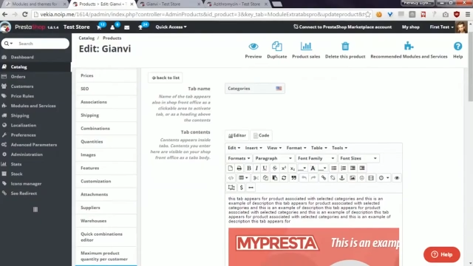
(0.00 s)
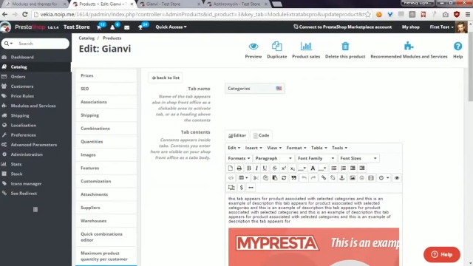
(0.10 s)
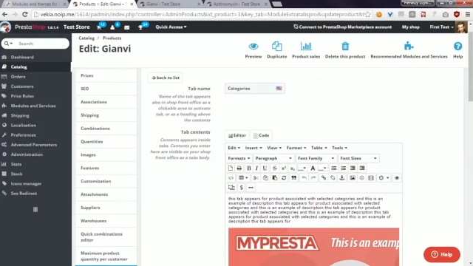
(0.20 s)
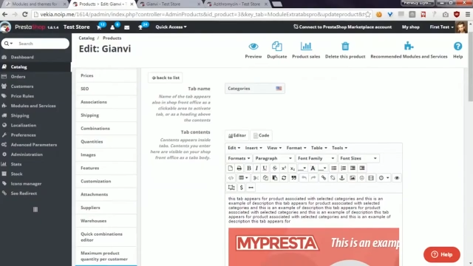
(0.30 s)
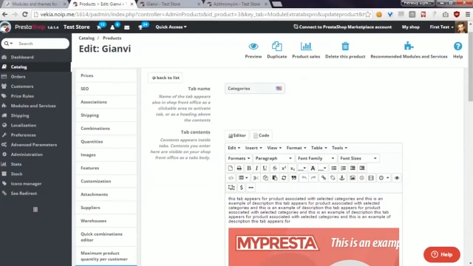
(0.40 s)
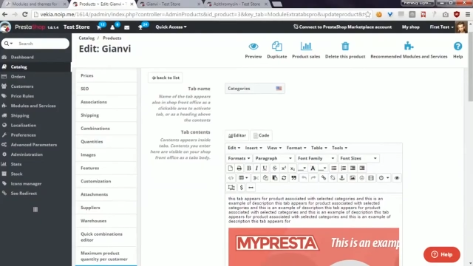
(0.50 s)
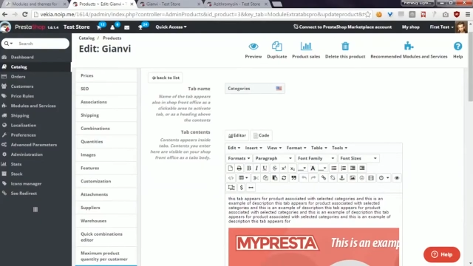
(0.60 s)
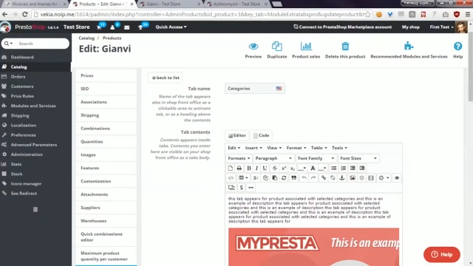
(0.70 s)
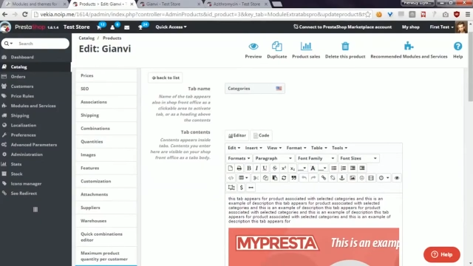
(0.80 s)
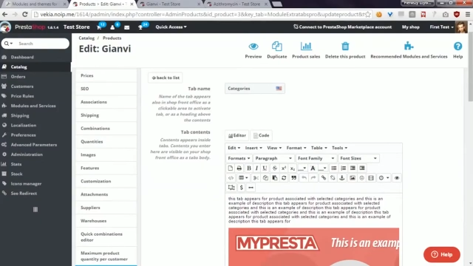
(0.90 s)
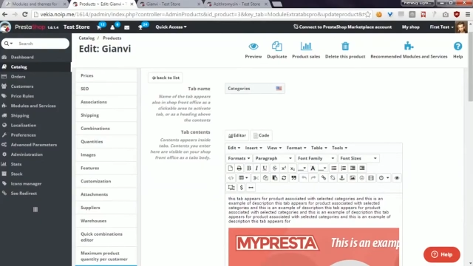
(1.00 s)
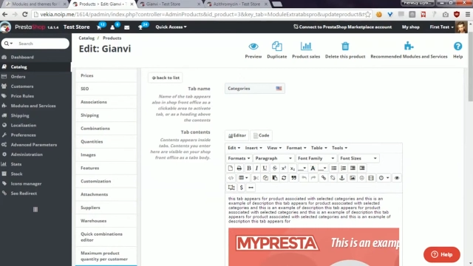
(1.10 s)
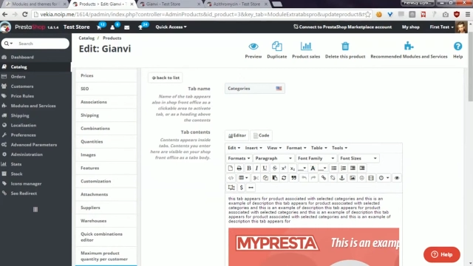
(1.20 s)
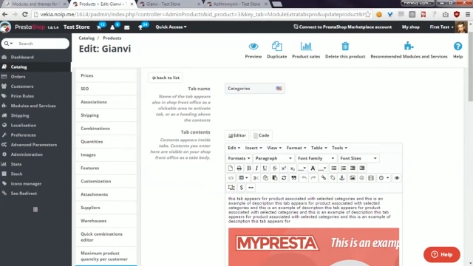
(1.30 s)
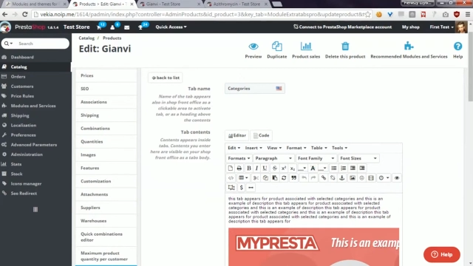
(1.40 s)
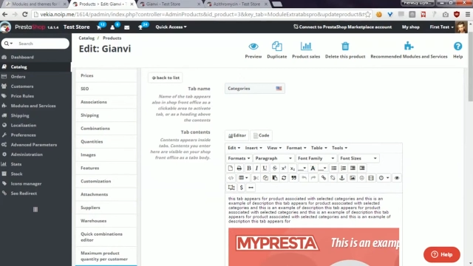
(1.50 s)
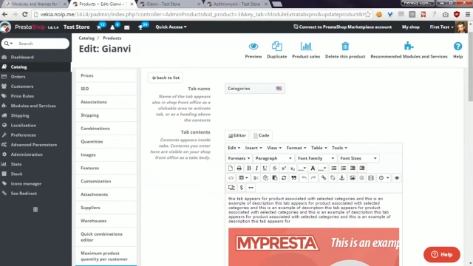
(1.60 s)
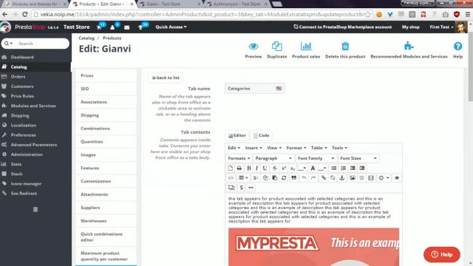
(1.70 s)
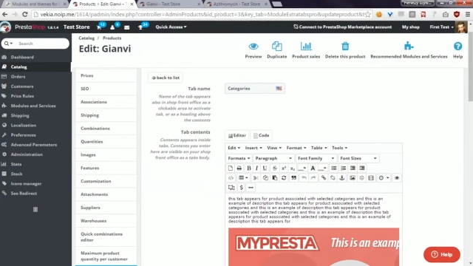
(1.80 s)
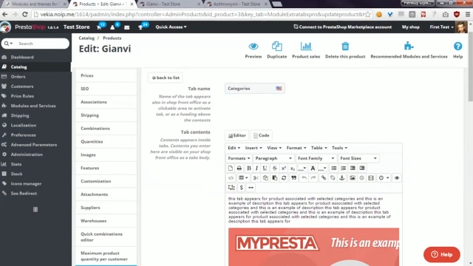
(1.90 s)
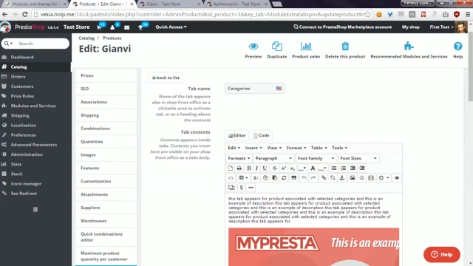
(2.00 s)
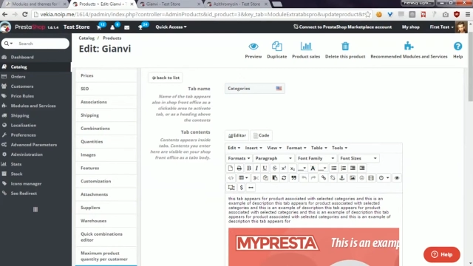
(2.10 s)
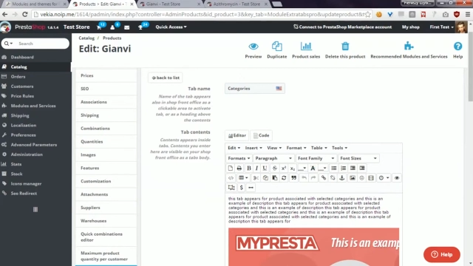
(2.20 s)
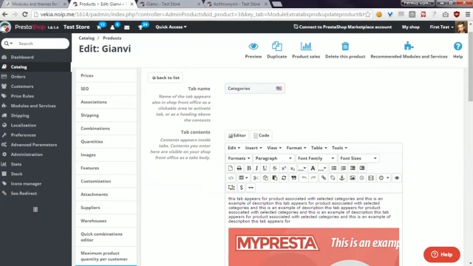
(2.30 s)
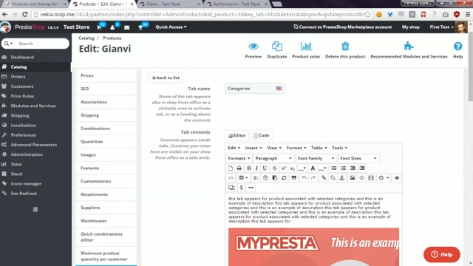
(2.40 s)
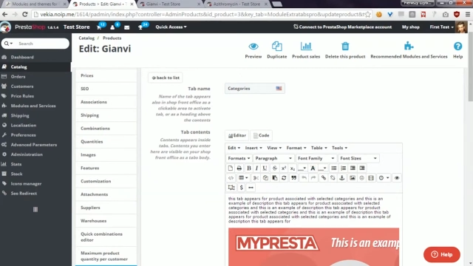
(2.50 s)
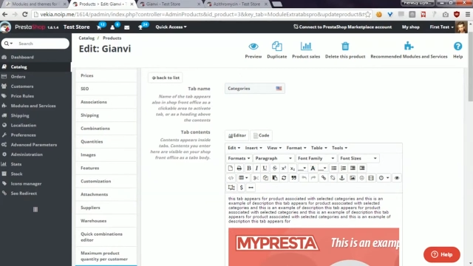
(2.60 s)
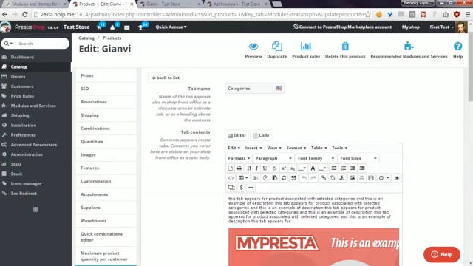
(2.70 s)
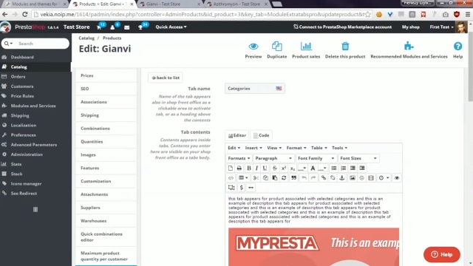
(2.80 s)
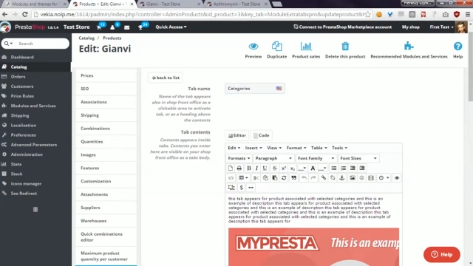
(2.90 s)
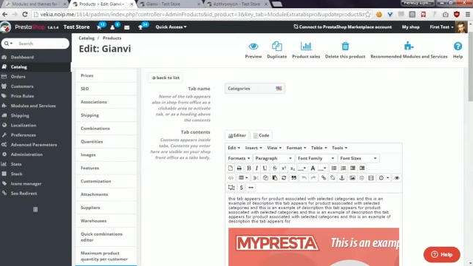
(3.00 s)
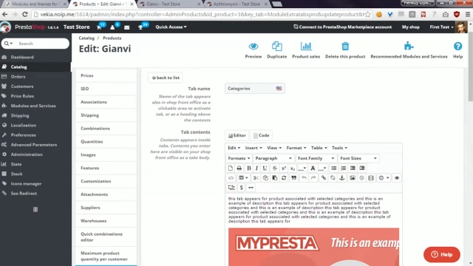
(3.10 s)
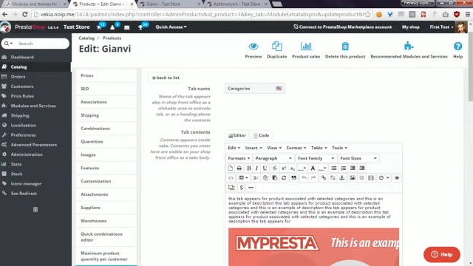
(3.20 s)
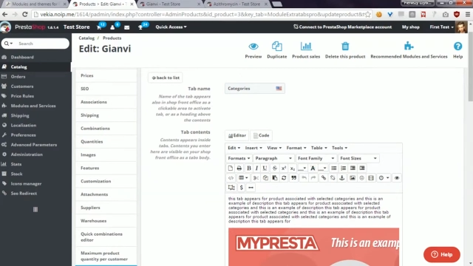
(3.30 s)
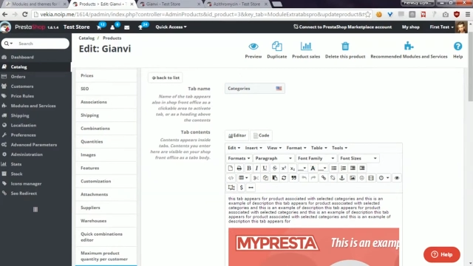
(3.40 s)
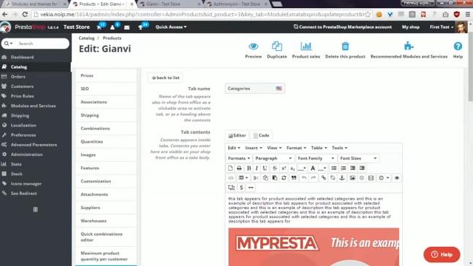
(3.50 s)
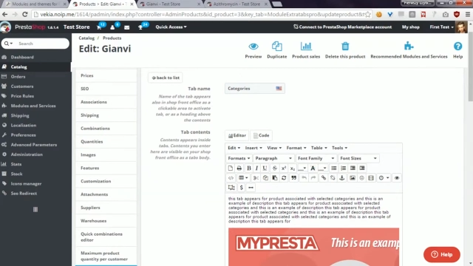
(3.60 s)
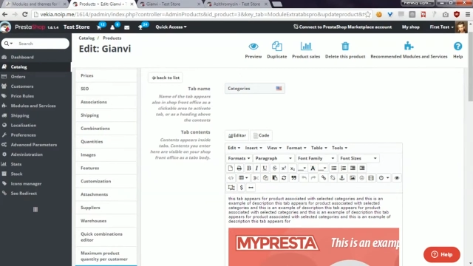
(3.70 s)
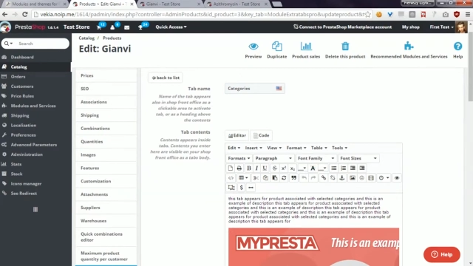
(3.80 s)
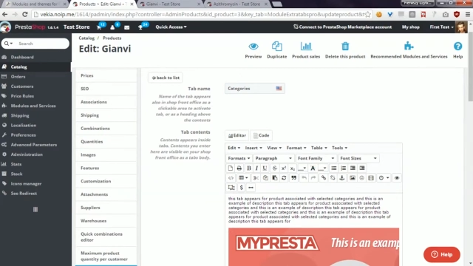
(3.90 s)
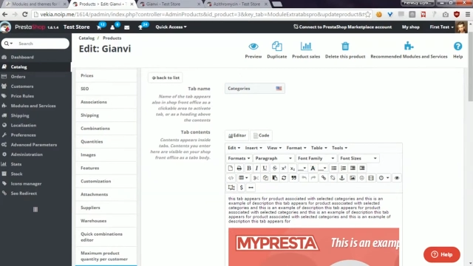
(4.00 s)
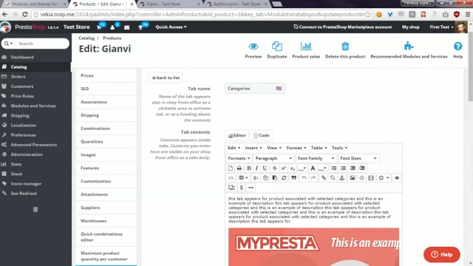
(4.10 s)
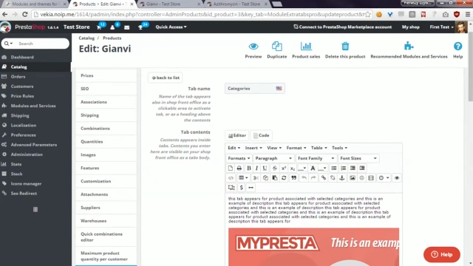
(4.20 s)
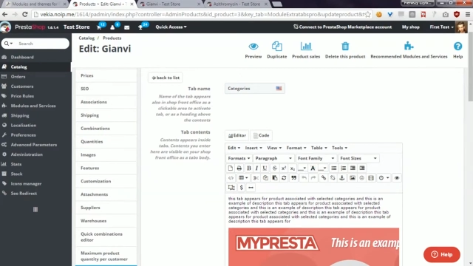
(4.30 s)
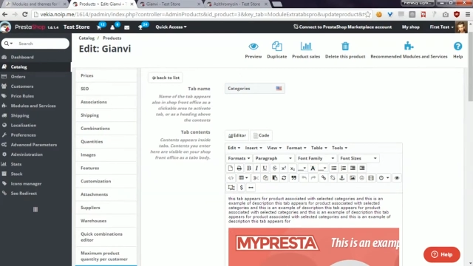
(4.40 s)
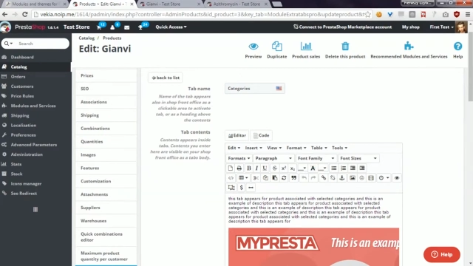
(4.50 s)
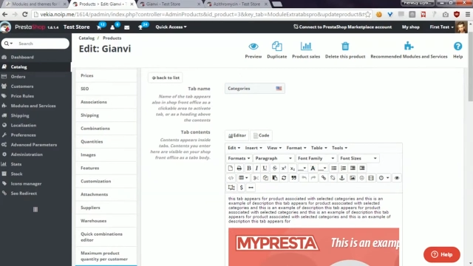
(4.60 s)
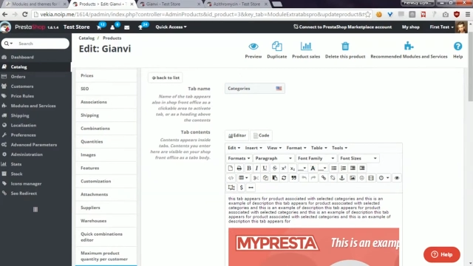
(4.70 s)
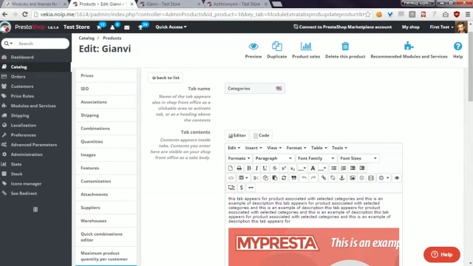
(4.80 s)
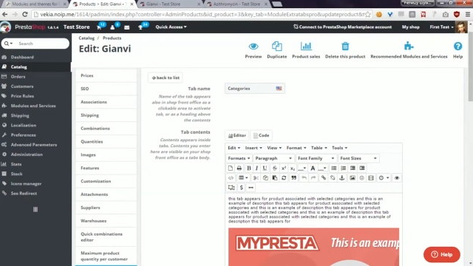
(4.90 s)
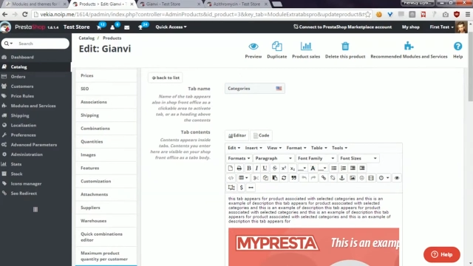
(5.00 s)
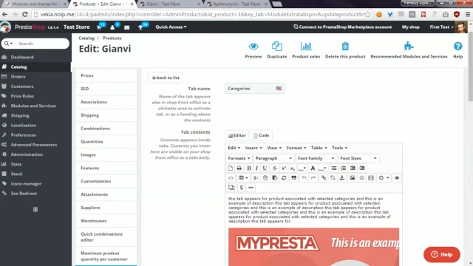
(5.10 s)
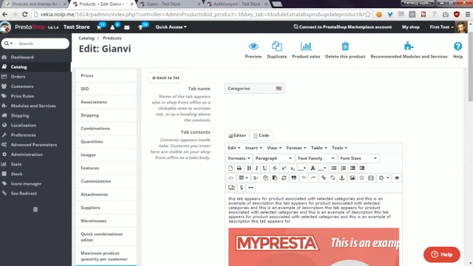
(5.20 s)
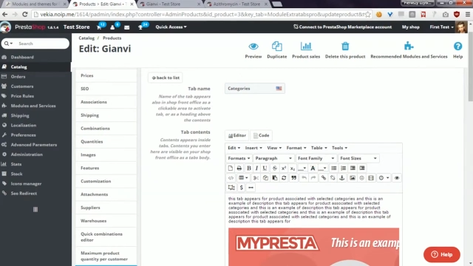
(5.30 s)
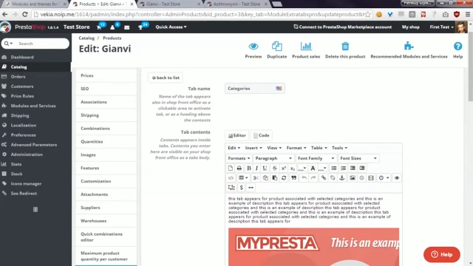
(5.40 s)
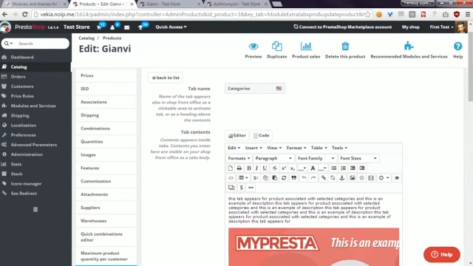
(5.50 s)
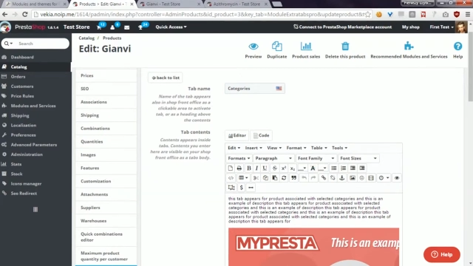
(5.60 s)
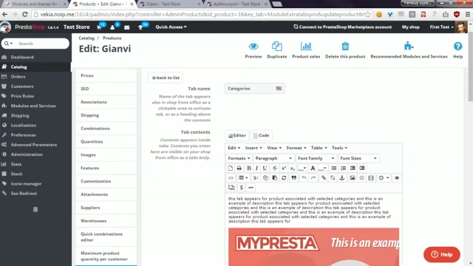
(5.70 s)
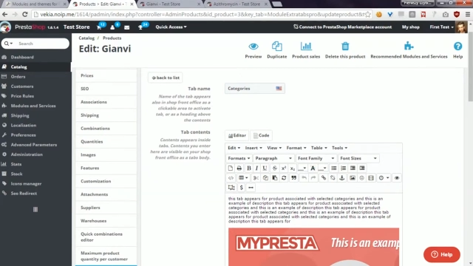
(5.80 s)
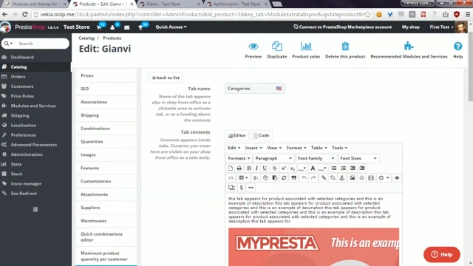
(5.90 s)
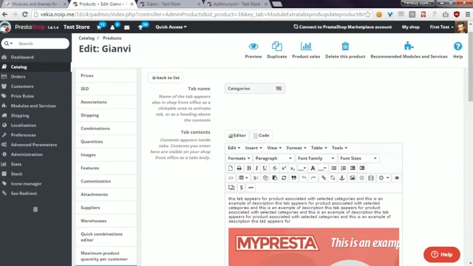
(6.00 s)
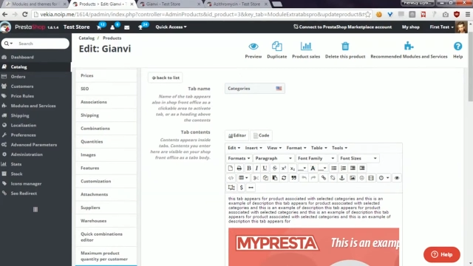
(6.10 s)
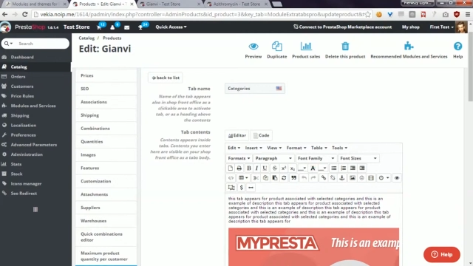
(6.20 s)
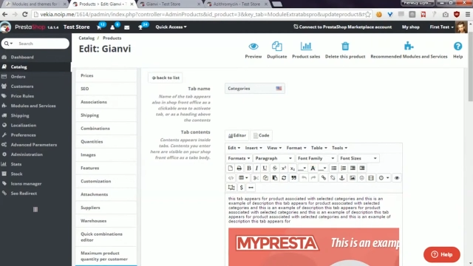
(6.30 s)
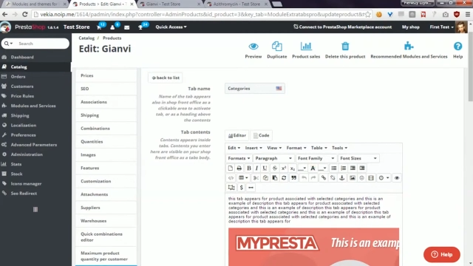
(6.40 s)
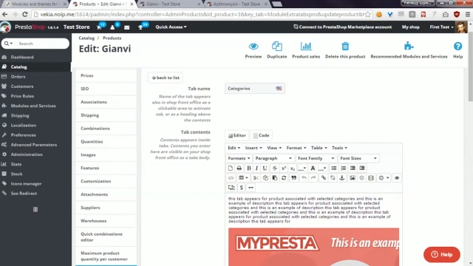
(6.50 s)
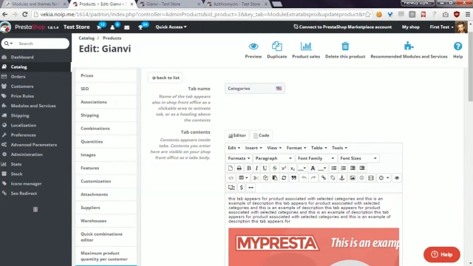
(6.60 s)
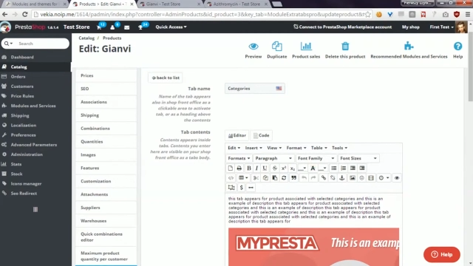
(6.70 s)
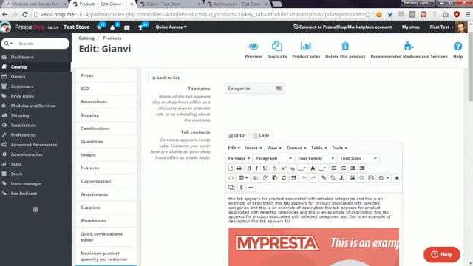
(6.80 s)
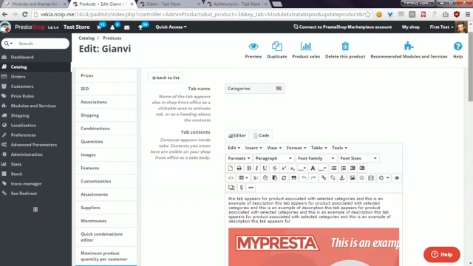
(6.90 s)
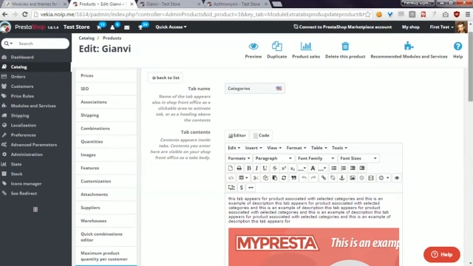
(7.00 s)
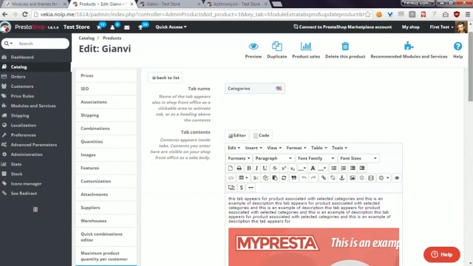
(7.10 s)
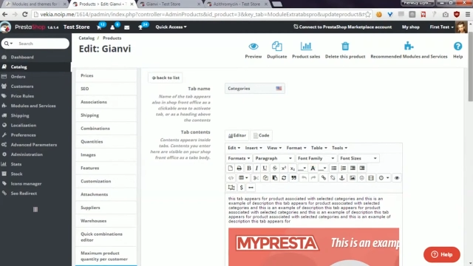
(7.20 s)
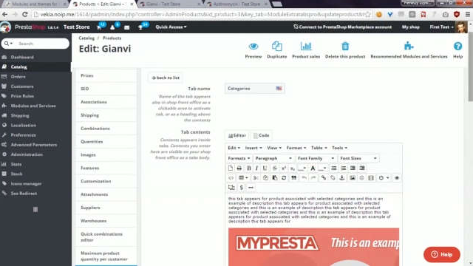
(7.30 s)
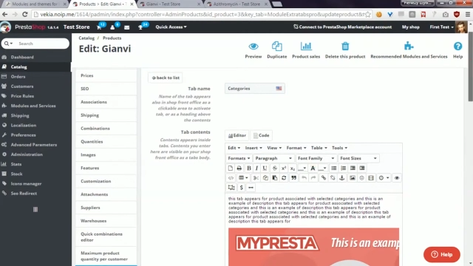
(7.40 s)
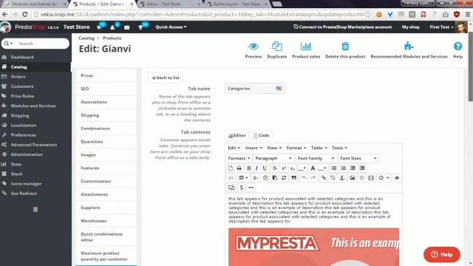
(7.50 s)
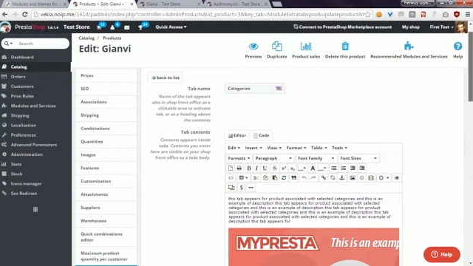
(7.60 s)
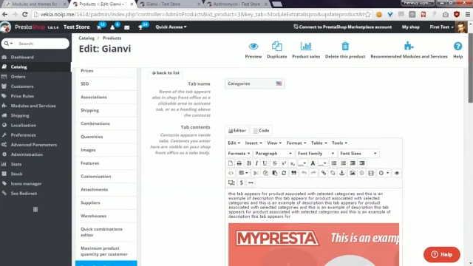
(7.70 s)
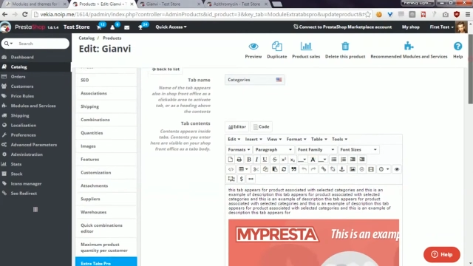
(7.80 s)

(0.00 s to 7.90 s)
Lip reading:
No face is visible, so there are no lips to read.